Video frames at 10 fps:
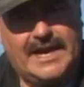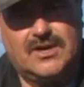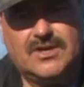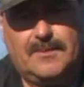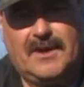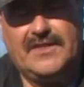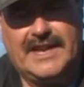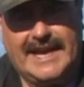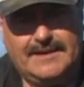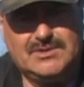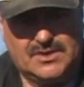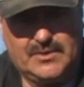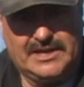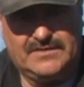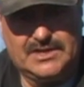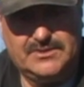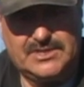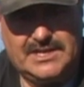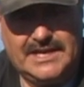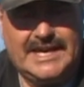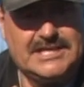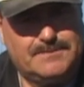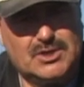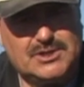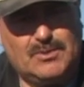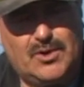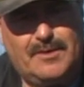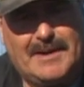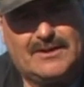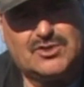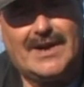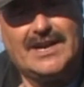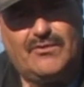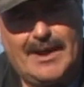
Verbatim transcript: get hung up on the names that we've used. It's much more about trying to